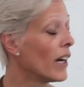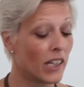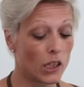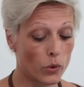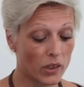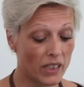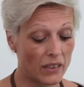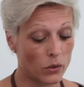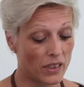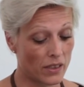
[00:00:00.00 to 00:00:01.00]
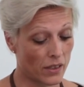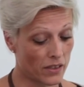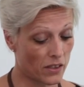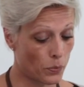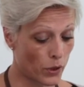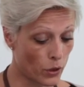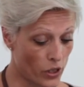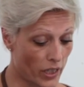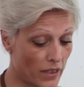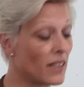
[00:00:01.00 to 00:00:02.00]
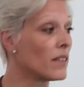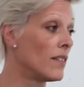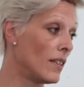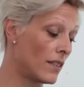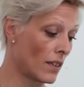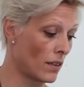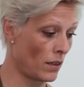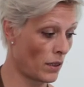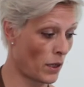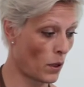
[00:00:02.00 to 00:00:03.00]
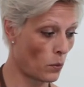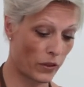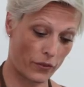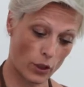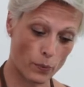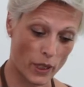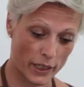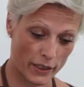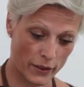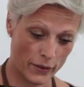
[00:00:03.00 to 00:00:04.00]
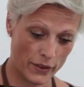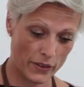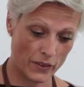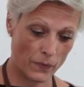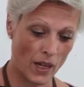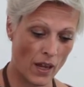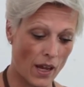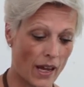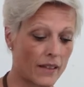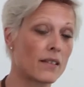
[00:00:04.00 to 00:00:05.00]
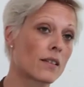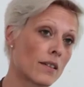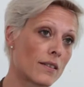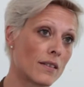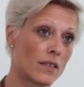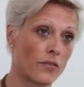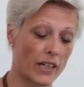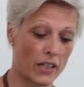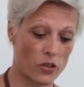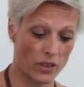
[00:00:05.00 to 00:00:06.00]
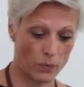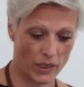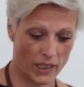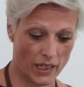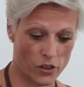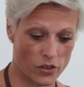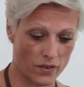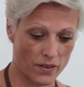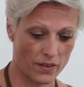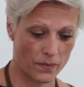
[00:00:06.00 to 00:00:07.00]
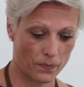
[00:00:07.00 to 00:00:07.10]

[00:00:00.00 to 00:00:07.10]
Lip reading: you will need to discuss the project in detail with your partners and discuss its financial implications.